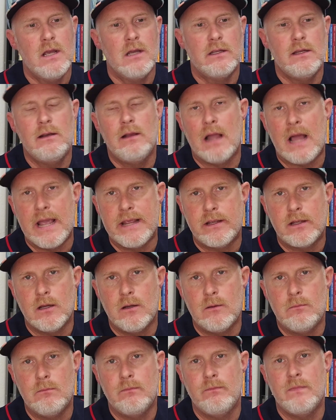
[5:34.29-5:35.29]
You like
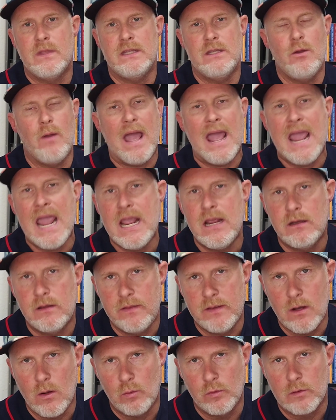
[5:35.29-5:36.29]
them. You hate
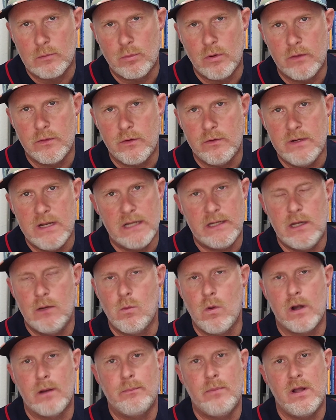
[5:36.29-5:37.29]
the older brother, Nick. You
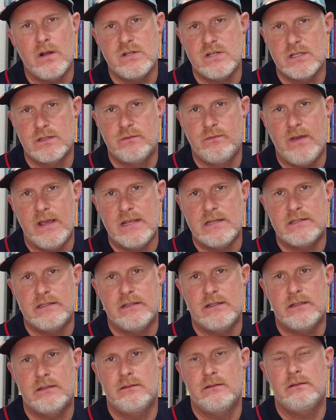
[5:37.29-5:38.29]
want to punch his face
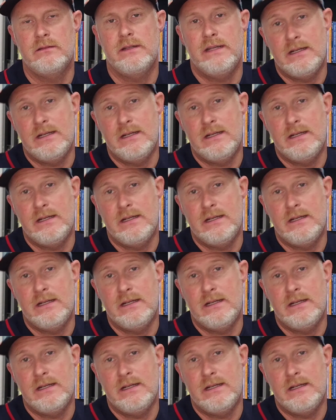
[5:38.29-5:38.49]
in.